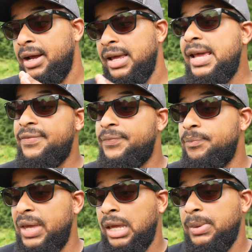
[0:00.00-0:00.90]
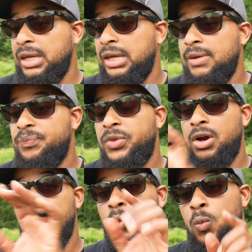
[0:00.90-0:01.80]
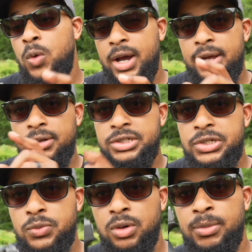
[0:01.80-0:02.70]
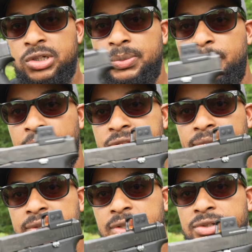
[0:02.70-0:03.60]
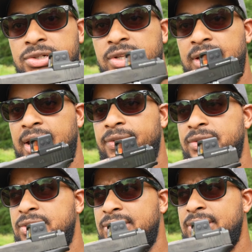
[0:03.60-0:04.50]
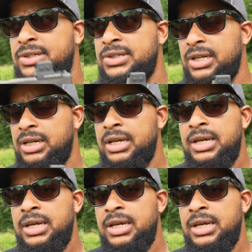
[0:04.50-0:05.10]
if maybe there are one or two or multiple parts of this that you're just like, yeah, this is it.